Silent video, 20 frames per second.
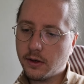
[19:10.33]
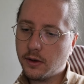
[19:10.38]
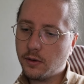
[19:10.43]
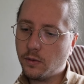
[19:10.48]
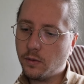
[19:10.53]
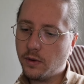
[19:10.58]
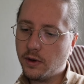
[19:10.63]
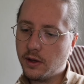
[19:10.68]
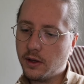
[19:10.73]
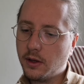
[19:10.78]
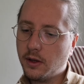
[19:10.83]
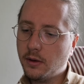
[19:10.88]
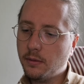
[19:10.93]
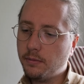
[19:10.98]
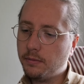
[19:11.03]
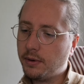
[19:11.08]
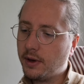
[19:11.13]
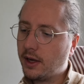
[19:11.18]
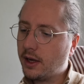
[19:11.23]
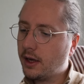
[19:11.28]
will
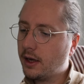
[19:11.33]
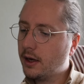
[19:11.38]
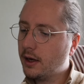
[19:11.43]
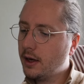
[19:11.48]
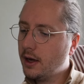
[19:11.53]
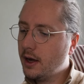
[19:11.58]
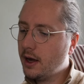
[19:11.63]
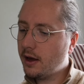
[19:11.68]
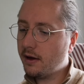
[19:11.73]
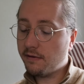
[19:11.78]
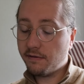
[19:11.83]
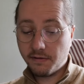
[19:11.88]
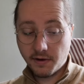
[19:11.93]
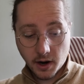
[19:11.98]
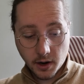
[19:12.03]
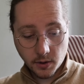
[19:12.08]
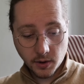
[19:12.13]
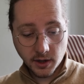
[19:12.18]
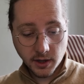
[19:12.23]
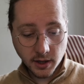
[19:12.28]
be a
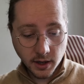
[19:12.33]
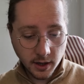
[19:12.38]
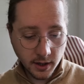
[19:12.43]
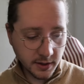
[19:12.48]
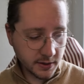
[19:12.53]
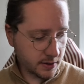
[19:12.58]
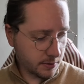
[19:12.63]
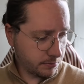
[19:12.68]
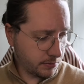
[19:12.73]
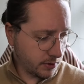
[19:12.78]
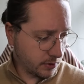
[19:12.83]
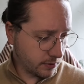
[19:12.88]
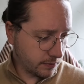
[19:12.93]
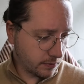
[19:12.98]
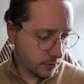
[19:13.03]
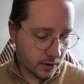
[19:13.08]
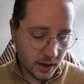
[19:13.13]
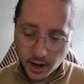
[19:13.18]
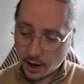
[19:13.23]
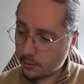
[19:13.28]
very nice and beautiful
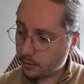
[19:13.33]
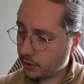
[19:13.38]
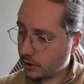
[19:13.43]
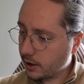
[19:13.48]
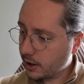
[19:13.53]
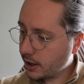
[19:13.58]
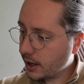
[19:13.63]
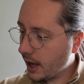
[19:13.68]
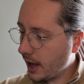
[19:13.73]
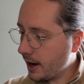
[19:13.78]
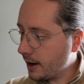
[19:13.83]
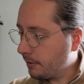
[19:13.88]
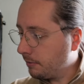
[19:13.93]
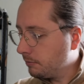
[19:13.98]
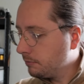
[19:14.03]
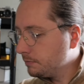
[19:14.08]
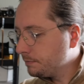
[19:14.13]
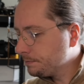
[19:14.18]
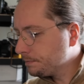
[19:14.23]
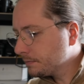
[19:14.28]
camera again.
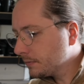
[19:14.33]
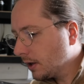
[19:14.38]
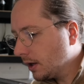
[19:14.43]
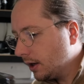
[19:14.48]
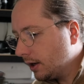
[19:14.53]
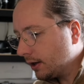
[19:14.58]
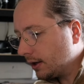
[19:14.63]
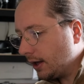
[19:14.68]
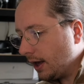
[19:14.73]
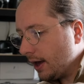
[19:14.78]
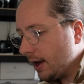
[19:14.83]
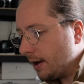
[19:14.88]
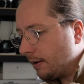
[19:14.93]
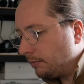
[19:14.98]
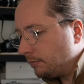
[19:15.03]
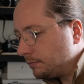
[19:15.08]
Yeah.